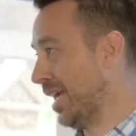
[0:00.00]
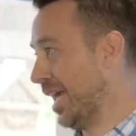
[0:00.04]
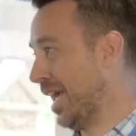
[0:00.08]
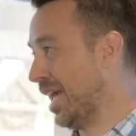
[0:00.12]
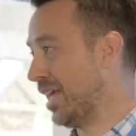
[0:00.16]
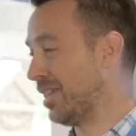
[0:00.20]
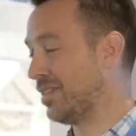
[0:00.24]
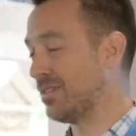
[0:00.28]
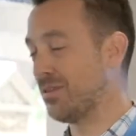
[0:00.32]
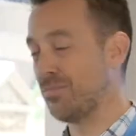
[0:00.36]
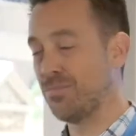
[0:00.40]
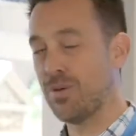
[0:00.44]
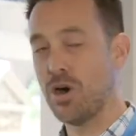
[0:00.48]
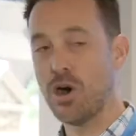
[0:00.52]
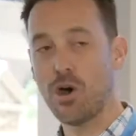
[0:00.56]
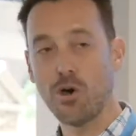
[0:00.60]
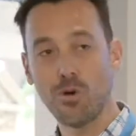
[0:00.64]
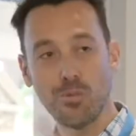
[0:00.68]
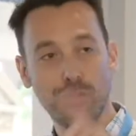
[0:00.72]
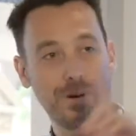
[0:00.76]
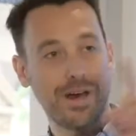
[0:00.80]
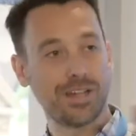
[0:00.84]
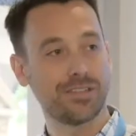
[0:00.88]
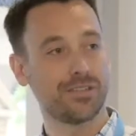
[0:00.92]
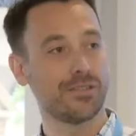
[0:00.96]
And the
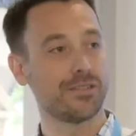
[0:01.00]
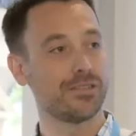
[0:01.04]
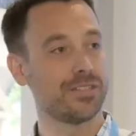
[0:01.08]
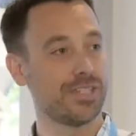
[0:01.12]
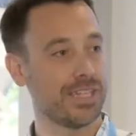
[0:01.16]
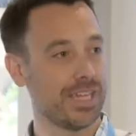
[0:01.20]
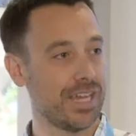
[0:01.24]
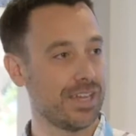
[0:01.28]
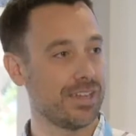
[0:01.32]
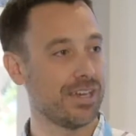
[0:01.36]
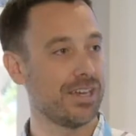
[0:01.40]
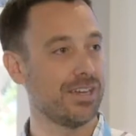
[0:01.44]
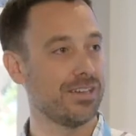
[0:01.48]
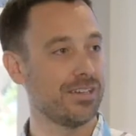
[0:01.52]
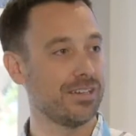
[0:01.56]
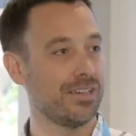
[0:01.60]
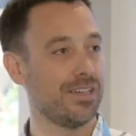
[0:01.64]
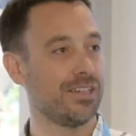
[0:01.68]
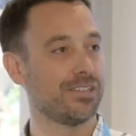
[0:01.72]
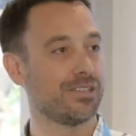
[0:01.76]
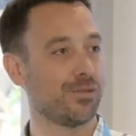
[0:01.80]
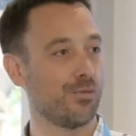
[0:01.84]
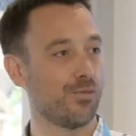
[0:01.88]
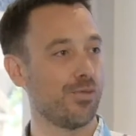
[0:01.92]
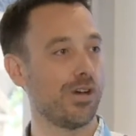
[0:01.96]
whole puzzle together
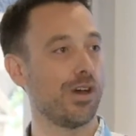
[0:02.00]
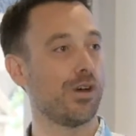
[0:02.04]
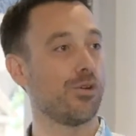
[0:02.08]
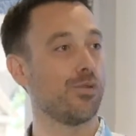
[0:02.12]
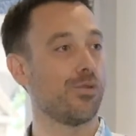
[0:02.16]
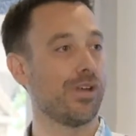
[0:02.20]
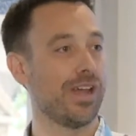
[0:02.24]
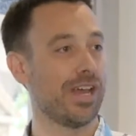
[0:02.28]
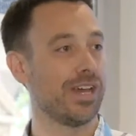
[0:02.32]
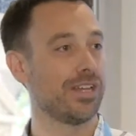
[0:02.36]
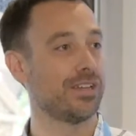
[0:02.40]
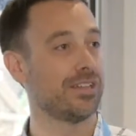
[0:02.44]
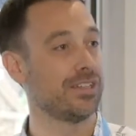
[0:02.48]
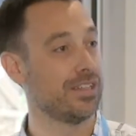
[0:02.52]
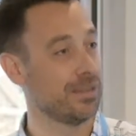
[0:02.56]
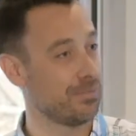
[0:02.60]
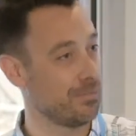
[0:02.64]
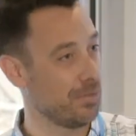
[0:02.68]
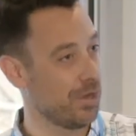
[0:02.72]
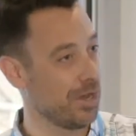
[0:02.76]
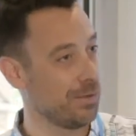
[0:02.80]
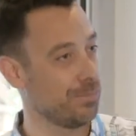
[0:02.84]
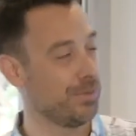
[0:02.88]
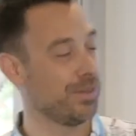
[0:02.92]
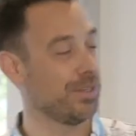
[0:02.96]
is a well-rounded, in
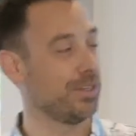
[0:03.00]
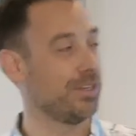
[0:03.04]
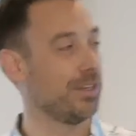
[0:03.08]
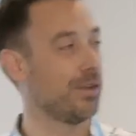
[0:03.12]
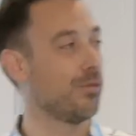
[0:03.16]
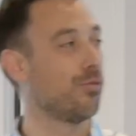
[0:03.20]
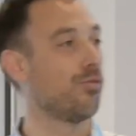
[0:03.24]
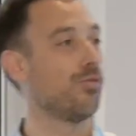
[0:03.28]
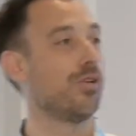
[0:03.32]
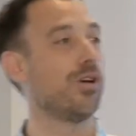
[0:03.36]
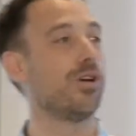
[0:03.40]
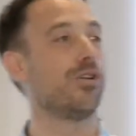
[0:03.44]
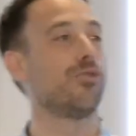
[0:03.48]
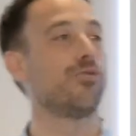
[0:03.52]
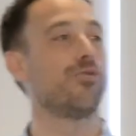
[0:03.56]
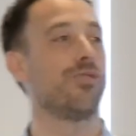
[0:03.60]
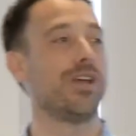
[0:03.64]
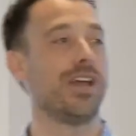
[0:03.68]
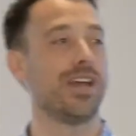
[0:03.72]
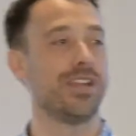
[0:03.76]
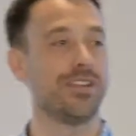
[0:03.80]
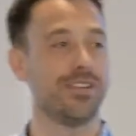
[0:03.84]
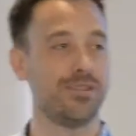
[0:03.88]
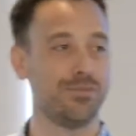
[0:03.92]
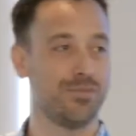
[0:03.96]
my opinion, a
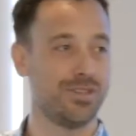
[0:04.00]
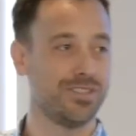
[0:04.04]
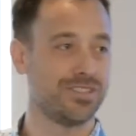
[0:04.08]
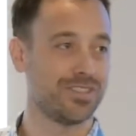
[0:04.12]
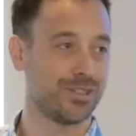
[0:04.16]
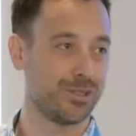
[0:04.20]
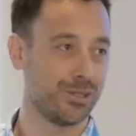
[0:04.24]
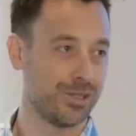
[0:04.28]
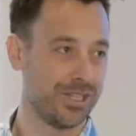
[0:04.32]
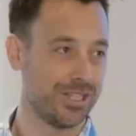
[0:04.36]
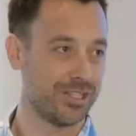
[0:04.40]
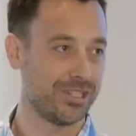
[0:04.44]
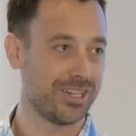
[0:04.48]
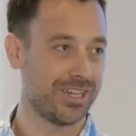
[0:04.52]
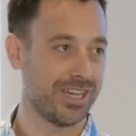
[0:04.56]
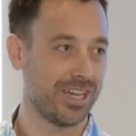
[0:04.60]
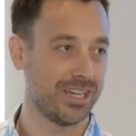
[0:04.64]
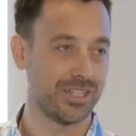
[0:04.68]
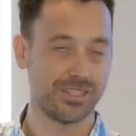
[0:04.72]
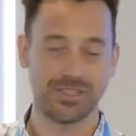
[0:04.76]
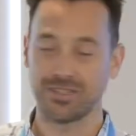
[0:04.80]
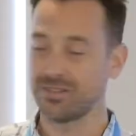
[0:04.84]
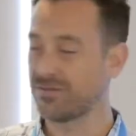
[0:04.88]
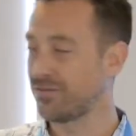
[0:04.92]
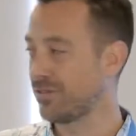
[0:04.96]
well-rounded musical
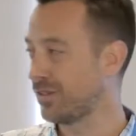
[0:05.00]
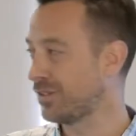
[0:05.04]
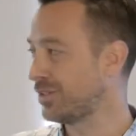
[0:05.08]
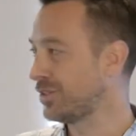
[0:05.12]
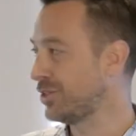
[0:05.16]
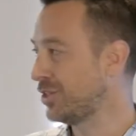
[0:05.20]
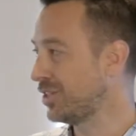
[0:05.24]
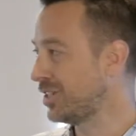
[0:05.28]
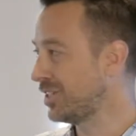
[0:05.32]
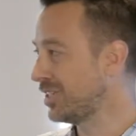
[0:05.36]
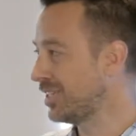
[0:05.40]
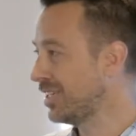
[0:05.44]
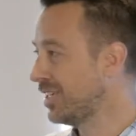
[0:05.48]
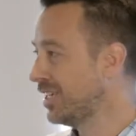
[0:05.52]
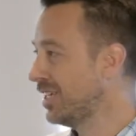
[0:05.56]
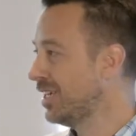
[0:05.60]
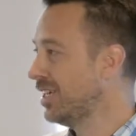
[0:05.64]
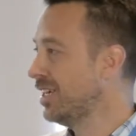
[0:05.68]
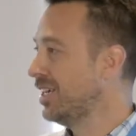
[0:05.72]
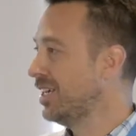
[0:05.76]
education for a student.